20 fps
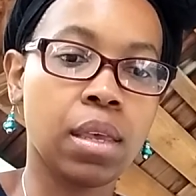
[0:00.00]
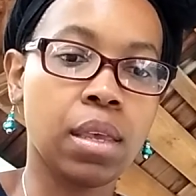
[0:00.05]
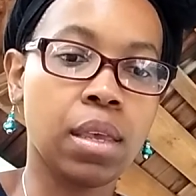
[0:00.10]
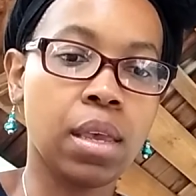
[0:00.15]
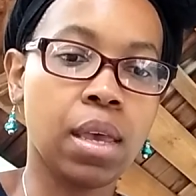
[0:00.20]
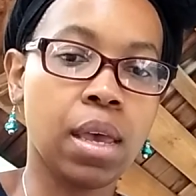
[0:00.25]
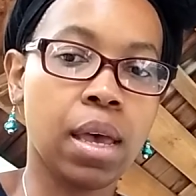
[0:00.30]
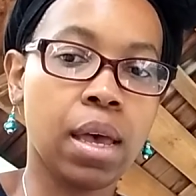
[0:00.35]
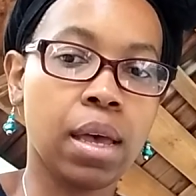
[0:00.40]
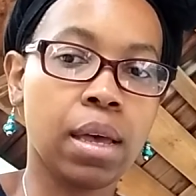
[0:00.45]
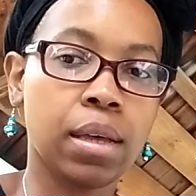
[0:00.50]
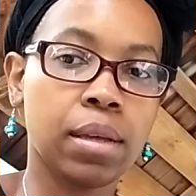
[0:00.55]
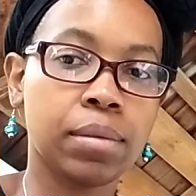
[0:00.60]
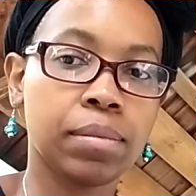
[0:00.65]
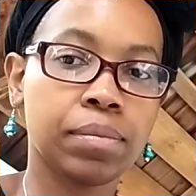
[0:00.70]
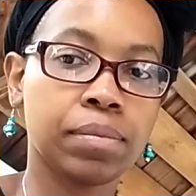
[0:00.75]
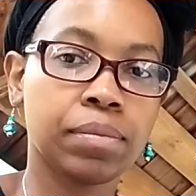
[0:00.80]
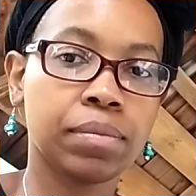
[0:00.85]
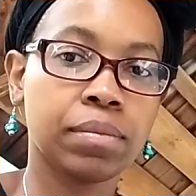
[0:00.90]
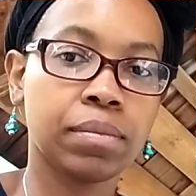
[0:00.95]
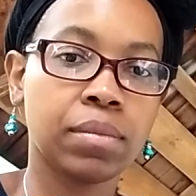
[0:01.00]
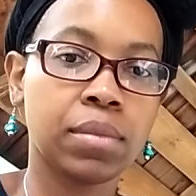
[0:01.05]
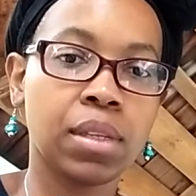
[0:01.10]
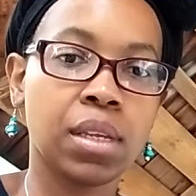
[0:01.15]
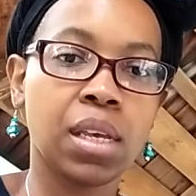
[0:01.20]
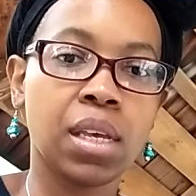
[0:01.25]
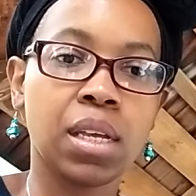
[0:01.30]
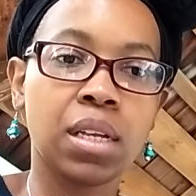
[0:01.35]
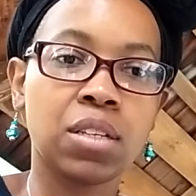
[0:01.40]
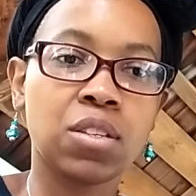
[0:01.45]
yeah.
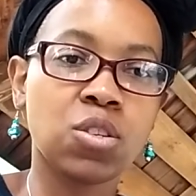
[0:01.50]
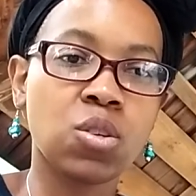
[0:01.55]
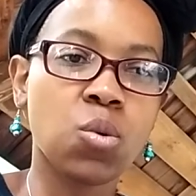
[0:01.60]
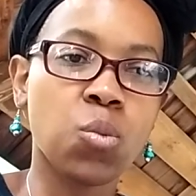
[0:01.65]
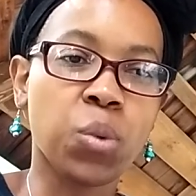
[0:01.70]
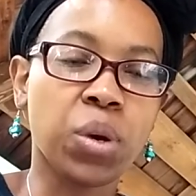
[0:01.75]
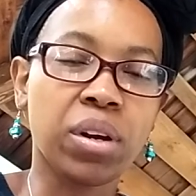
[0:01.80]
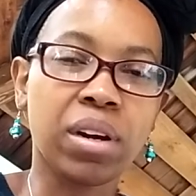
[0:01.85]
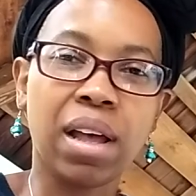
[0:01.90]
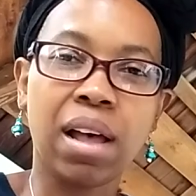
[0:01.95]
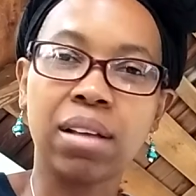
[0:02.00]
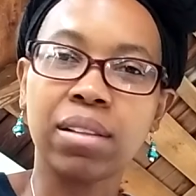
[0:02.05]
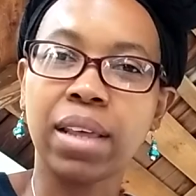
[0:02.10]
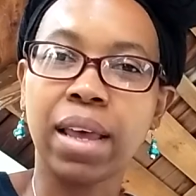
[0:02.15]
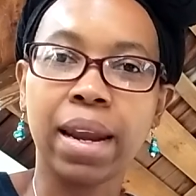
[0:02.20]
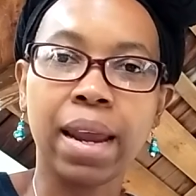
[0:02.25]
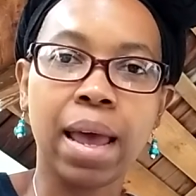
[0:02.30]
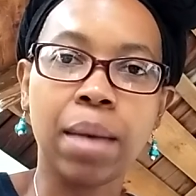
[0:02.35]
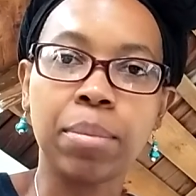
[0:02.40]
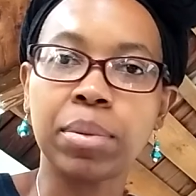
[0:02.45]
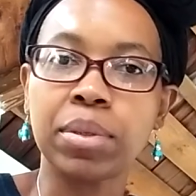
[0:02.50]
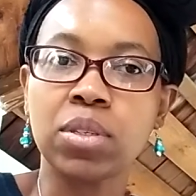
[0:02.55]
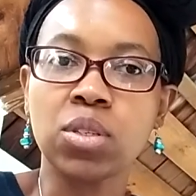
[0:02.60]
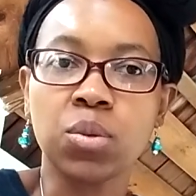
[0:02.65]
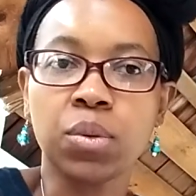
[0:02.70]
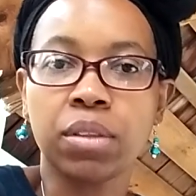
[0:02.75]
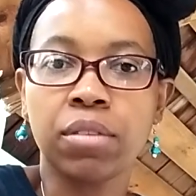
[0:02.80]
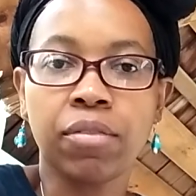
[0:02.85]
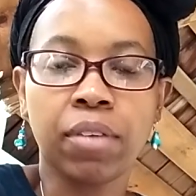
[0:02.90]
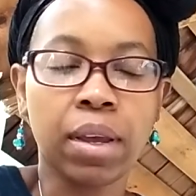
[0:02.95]
It's so weird how that happens
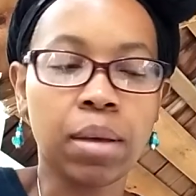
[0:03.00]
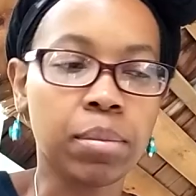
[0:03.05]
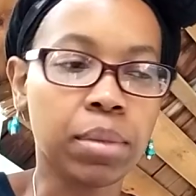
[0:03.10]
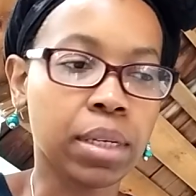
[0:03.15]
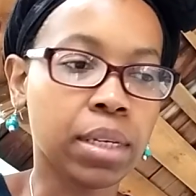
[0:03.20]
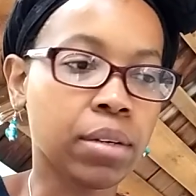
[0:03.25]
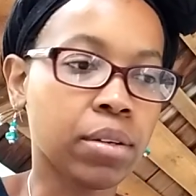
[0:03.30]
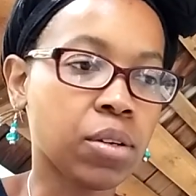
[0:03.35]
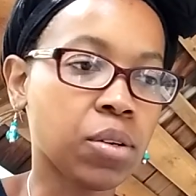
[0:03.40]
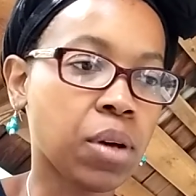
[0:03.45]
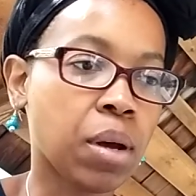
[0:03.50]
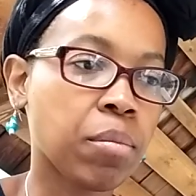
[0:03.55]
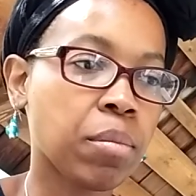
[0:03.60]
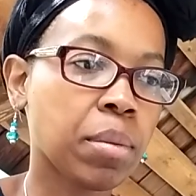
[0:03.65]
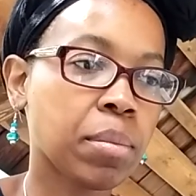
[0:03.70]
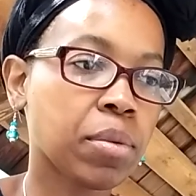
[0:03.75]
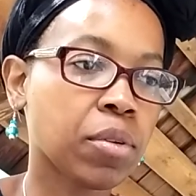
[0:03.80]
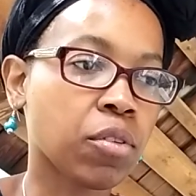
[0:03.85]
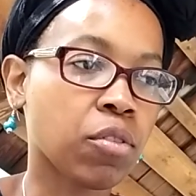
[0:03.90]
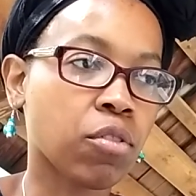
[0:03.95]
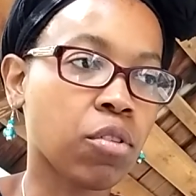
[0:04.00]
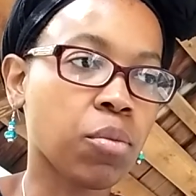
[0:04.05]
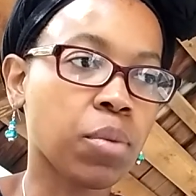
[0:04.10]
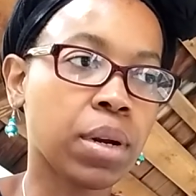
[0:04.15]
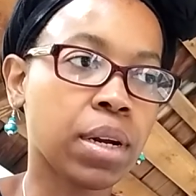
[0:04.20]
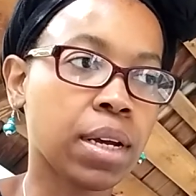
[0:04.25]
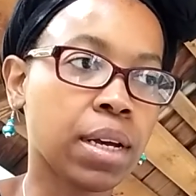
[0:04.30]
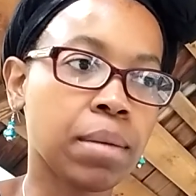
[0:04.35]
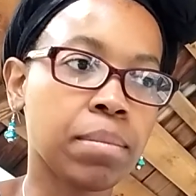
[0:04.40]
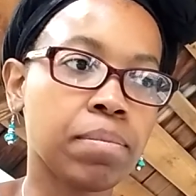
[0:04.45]
with family, you know. I remember
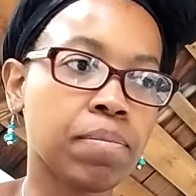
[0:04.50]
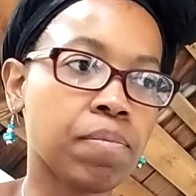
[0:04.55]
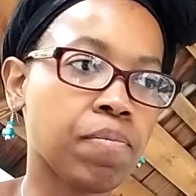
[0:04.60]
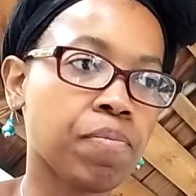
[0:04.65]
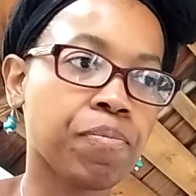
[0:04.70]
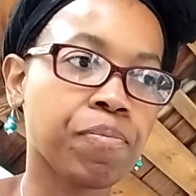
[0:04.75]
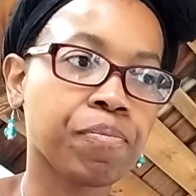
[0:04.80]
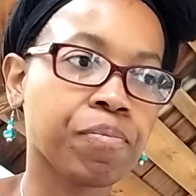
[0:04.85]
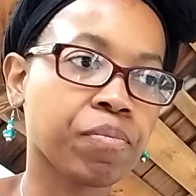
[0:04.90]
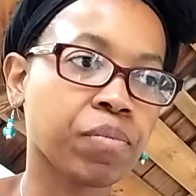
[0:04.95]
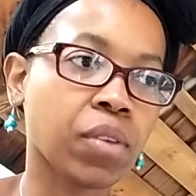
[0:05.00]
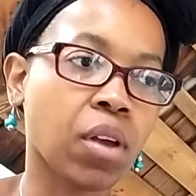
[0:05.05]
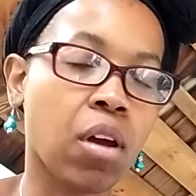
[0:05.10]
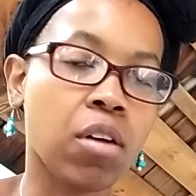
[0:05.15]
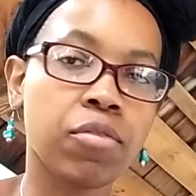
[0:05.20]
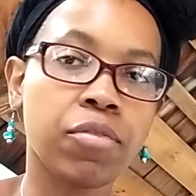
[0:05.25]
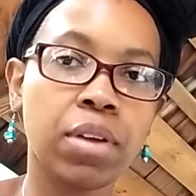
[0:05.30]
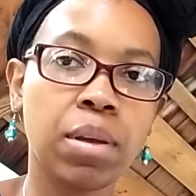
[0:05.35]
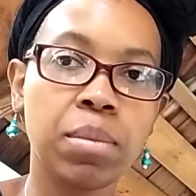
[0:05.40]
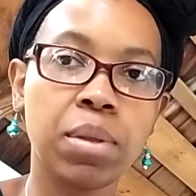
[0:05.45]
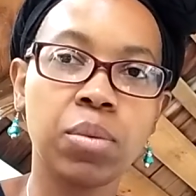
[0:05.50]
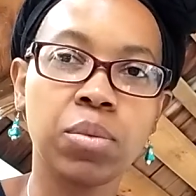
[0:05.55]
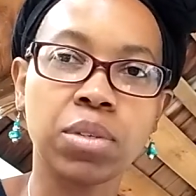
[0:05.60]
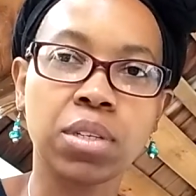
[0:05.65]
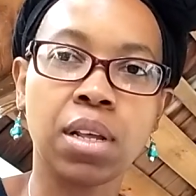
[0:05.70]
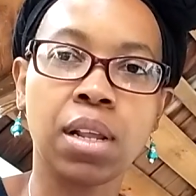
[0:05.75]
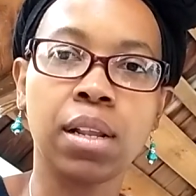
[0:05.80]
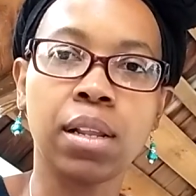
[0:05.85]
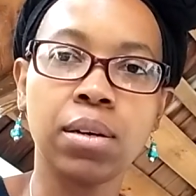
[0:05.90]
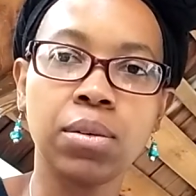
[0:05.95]
growing up, our family was
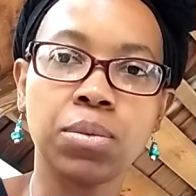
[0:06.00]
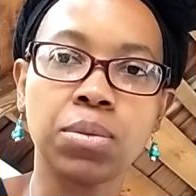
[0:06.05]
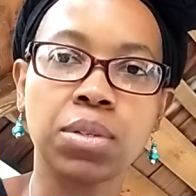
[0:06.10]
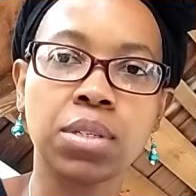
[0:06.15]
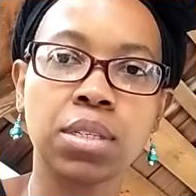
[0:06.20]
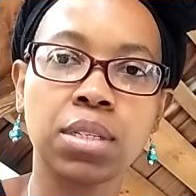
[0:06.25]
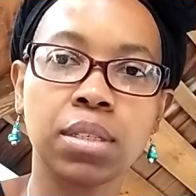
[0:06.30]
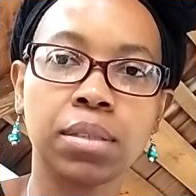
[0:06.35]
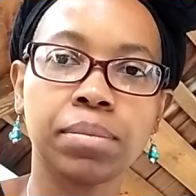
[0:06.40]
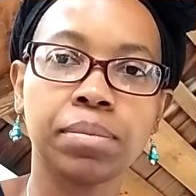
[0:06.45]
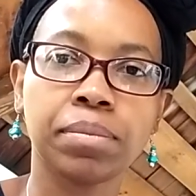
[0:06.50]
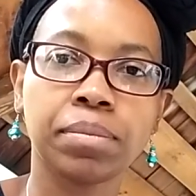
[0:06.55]
close.